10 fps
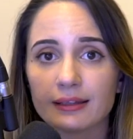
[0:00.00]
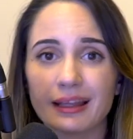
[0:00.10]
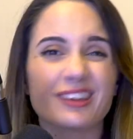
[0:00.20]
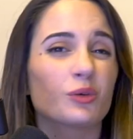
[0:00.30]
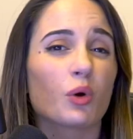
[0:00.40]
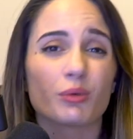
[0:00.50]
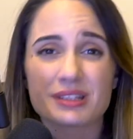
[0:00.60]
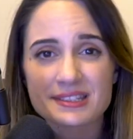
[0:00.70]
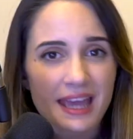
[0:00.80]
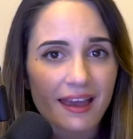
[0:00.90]
like you go
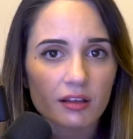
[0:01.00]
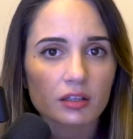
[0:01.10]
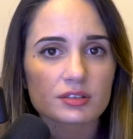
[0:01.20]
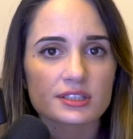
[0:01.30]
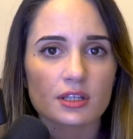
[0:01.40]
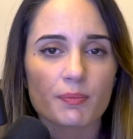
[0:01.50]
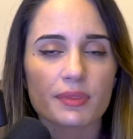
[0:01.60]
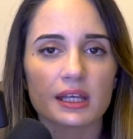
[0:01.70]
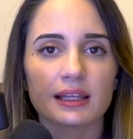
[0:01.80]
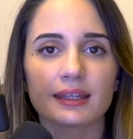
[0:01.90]
retail or
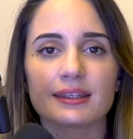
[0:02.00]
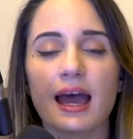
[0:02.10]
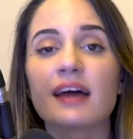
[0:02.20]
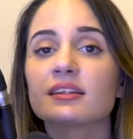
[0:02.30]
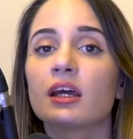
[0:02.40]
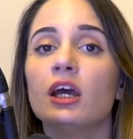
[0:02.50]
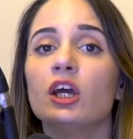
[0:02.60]
something like that,